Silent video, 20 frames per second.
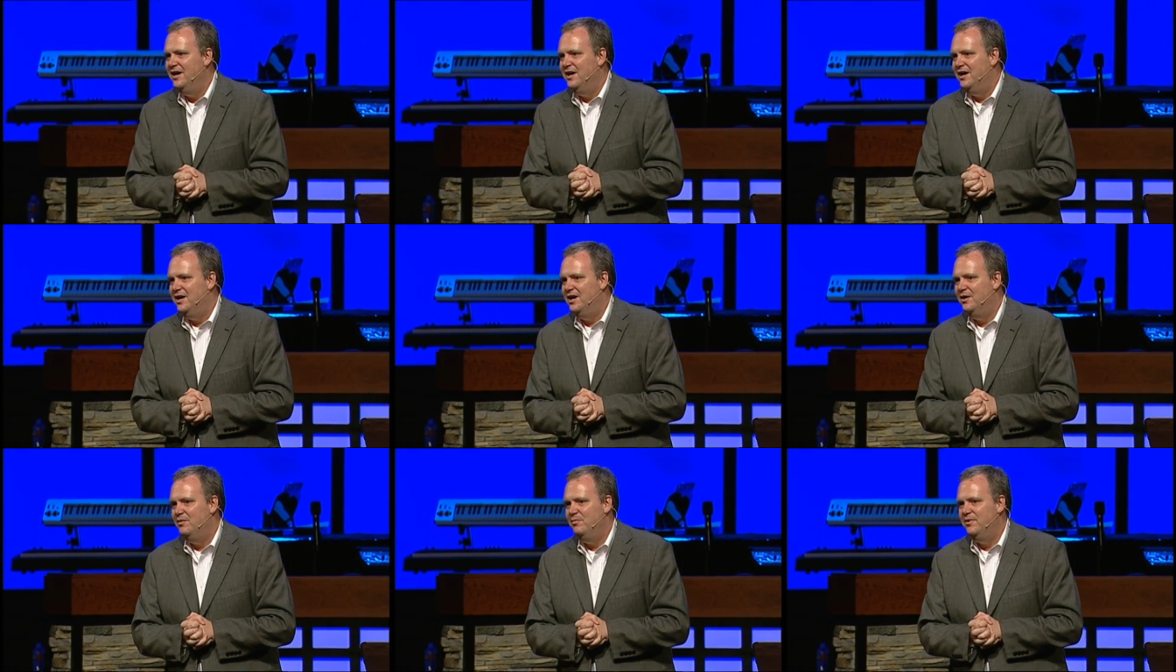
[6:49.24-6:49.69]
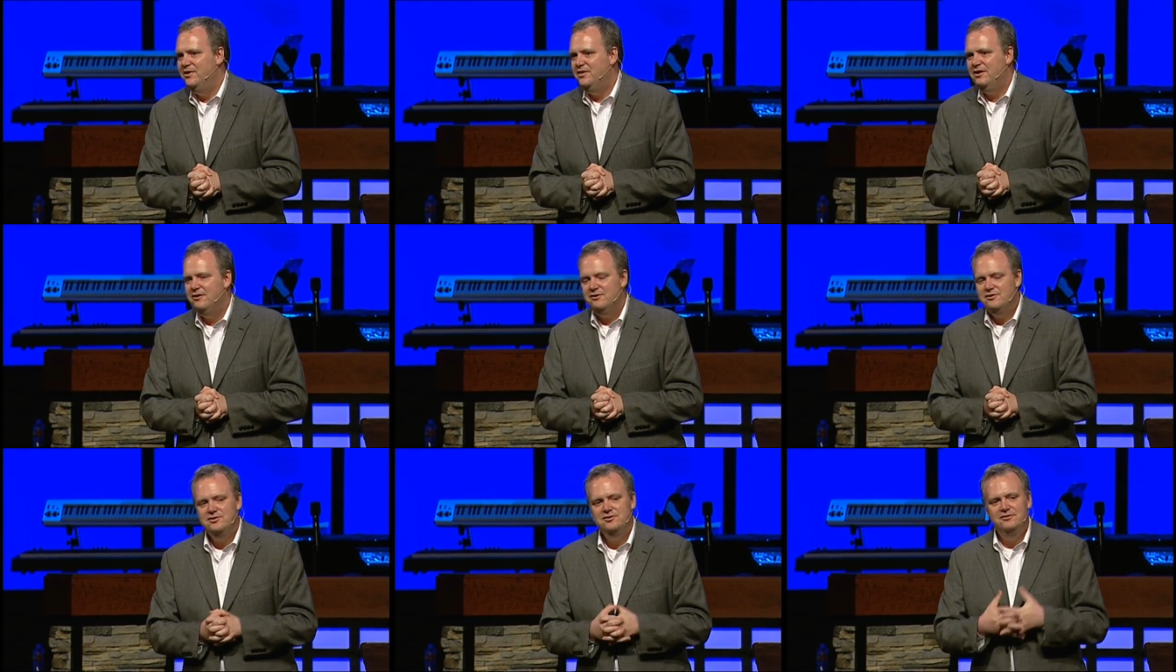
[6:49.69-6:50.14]
Uh, but
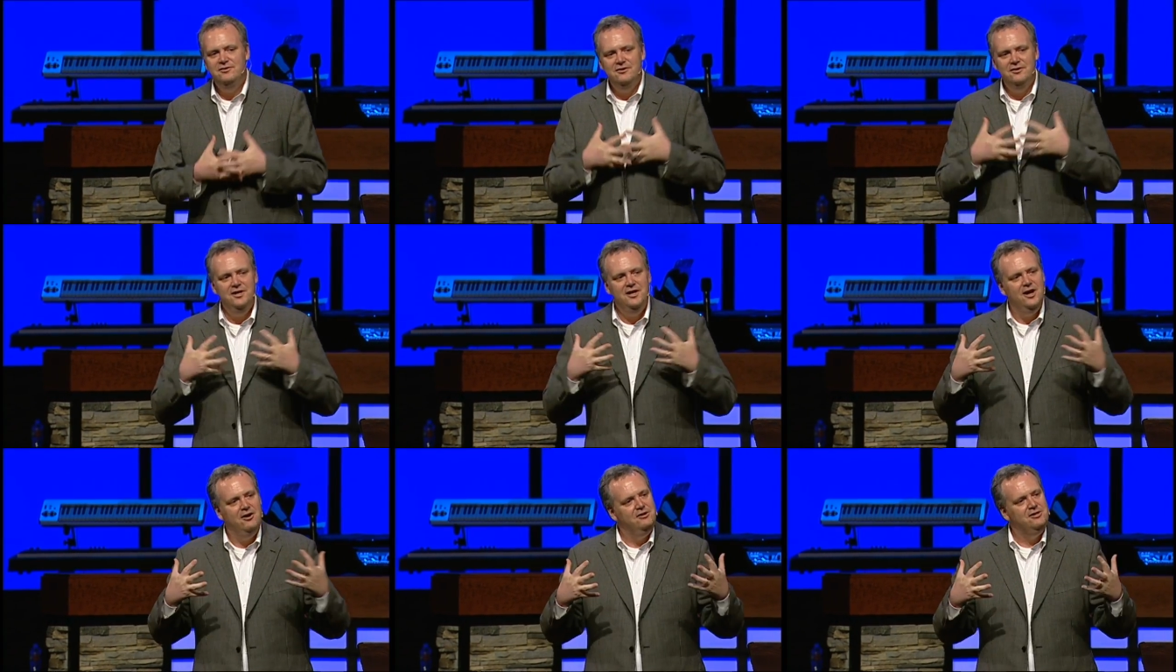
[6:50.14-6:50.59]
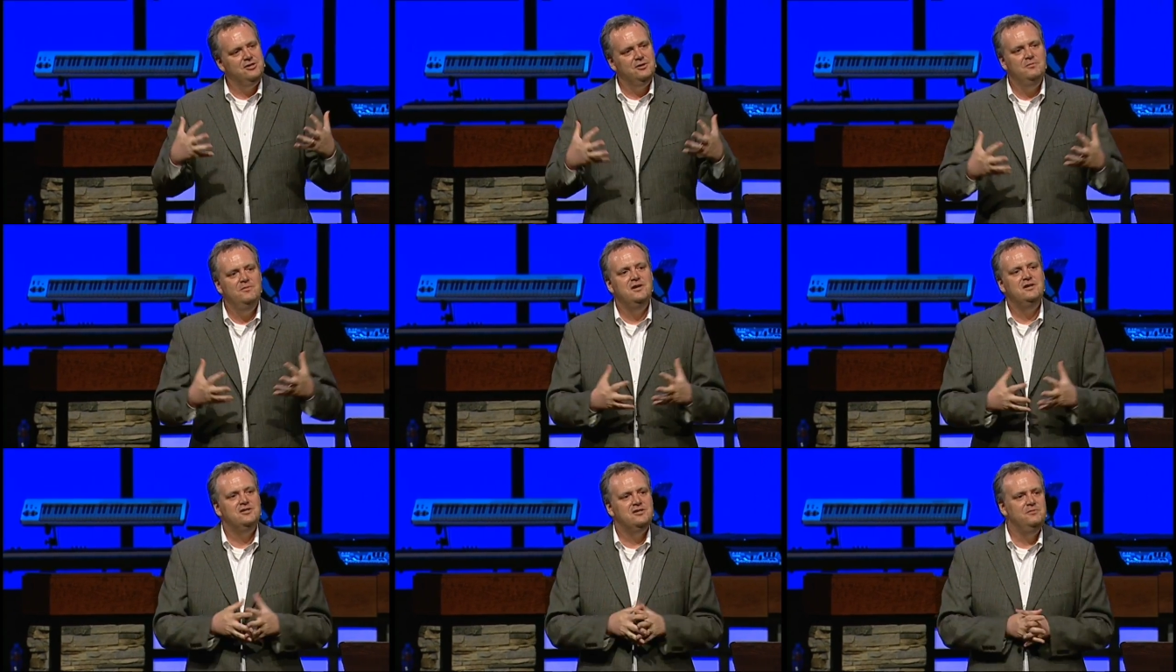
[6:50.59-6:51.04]
there's, you know, it's a
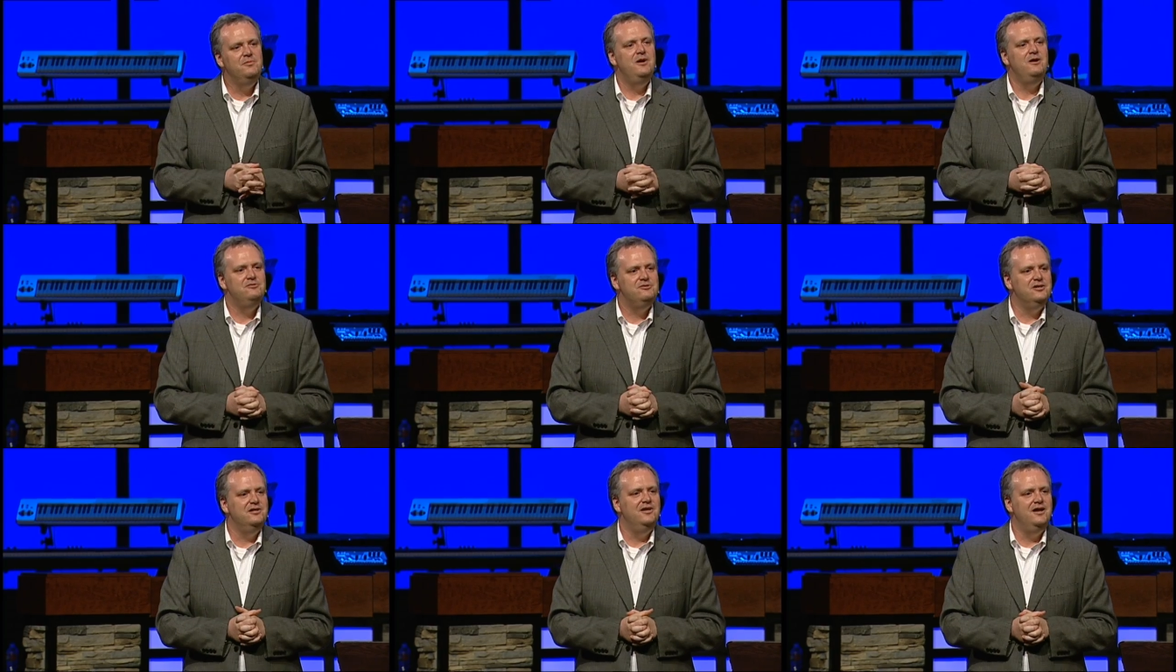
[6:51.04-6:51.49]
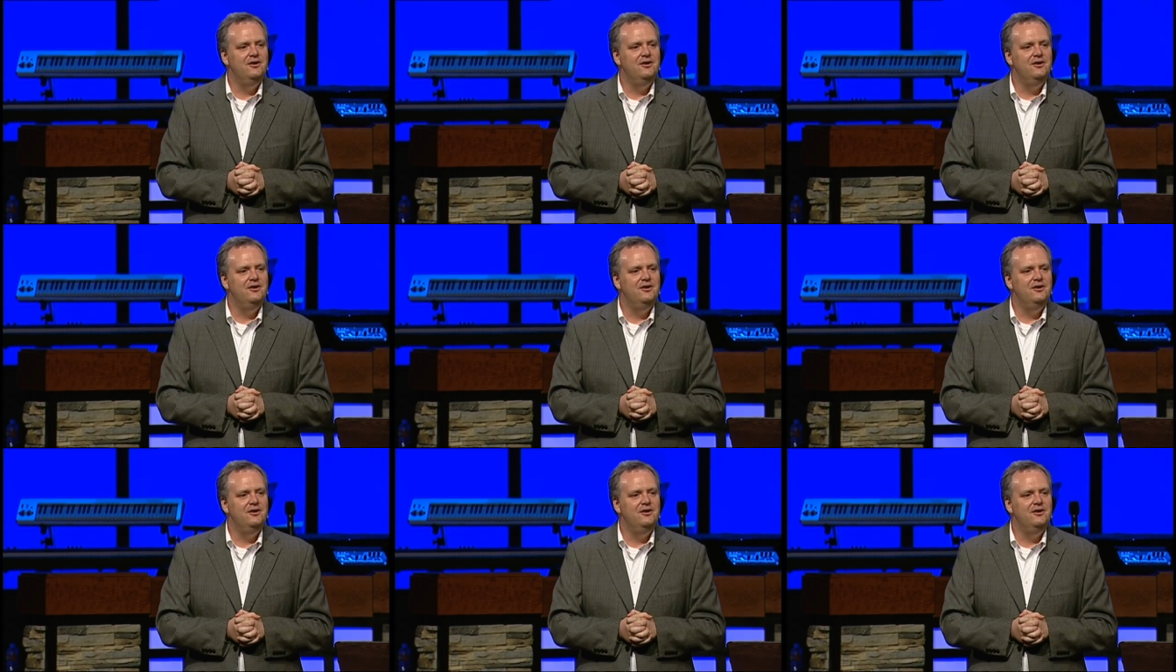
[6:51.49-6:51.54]
mixed emotion.